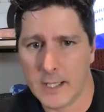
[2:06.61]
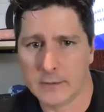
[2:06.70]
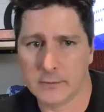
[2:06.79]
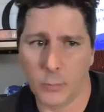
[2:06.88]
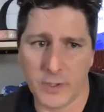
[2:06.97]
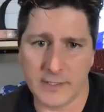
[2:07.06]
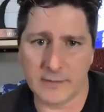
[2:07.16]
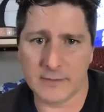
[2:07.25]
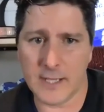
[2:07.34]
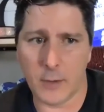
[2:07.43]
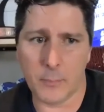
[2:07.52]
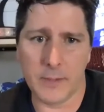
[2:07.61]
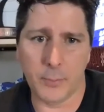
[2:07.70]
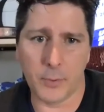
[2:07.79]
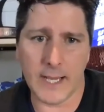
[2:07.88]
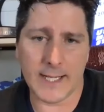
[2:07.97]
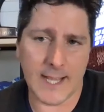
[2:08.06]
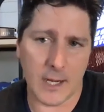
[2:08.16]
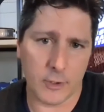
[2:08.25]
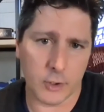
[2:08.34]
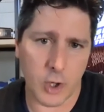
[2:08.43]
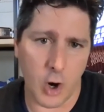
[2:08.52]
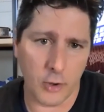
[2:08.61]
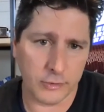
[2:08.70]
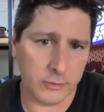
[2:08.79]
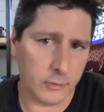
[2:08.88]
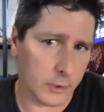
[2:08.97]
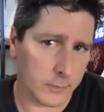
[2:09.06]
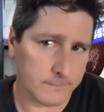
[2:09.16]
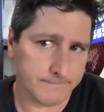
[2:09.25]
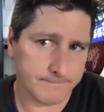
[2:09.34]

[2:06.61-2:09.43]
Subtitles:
So what does that say? Are people getting out of their cars sooner,